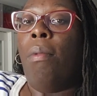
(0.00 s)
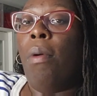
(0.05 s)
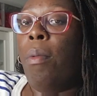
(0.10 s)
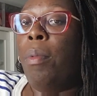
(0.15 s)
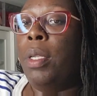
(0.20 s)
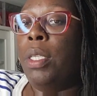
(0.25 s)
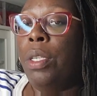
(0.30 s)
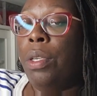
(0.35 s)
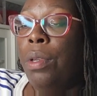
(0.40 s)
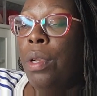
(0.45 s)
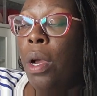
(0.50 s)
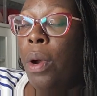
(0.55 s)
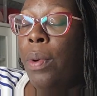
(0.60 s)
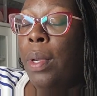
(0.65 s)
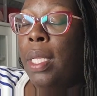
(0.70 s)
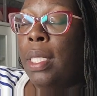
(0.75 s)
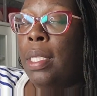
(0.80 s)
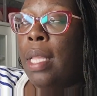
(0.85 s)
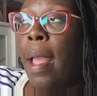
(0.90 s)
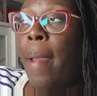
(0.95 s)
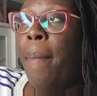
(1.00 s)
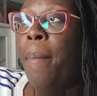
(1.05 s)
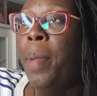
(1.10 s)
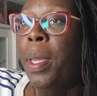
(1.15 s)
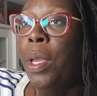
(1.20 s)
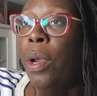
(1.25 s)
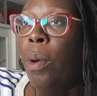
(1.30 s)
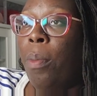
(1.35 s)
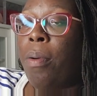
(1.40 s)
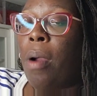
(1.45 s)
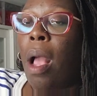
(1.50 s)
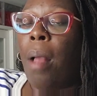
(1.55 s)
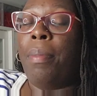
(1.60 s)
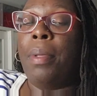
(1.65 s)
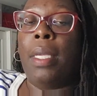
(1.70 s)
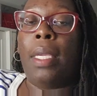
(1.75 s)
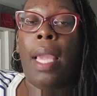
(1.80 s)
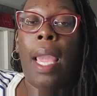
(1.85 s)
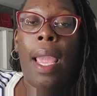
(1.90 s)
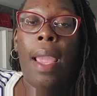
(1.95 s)
What we do know is that Bill
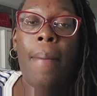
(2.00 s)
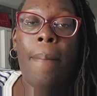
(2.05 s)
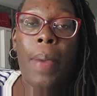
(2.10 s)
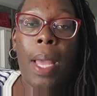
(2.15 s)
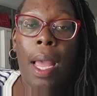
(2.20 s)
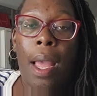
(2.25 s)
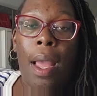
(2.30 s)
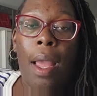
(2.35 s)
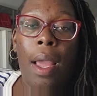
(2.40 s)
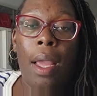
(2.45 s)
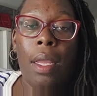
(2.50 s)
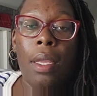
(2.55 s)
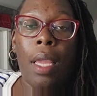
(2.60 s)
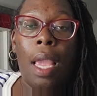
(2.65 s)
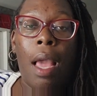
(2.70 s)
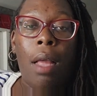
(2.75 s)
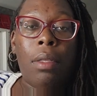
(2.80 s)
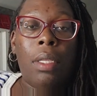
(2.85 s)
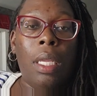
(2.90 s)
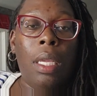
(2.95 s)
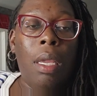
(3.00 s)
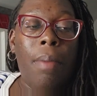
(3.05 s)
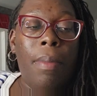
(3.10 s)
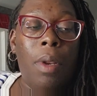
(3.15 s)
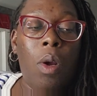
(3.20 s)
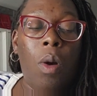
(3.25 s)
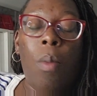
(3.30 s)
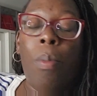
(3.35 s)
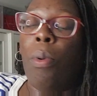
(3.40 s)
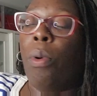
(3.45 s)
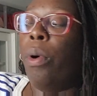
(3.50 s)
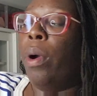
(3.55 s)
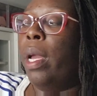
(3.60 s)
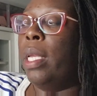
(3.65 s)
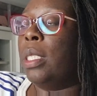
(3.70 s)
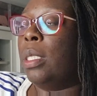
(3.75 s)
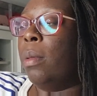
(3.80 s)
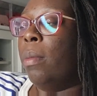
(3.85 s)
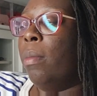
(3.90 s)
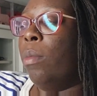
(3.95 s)
probably came by after him and old
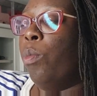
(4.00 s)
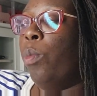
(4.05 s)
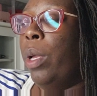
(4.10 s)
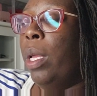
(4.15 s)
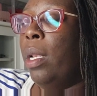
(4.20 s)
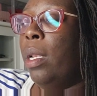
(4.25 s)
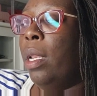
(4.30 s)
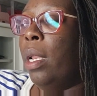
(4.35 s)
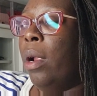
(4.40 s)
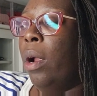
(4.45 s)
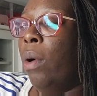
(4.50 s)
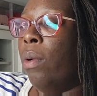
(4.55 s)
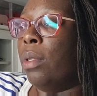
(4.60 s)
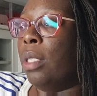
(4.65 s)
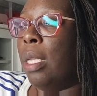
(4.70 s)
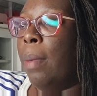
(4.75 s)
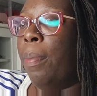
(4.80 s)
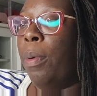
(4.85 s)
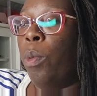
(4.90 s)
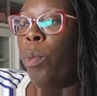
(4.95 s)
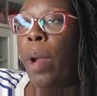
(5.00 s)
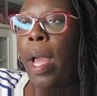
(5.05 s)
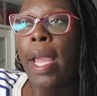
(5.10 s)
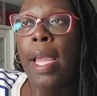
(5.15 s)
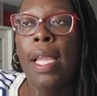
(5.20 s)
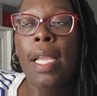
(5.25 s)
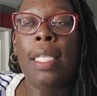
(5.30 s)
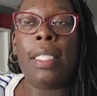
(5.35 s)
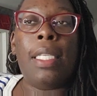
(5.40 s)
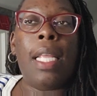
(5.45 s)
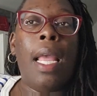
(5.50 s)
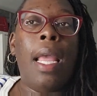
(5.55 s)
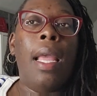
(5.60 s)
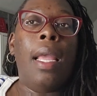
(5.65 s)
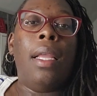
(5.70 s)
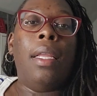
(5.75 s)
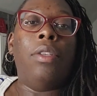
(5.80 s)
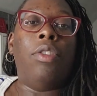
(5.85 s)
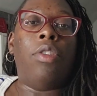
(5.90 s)
boys went their own separate ways,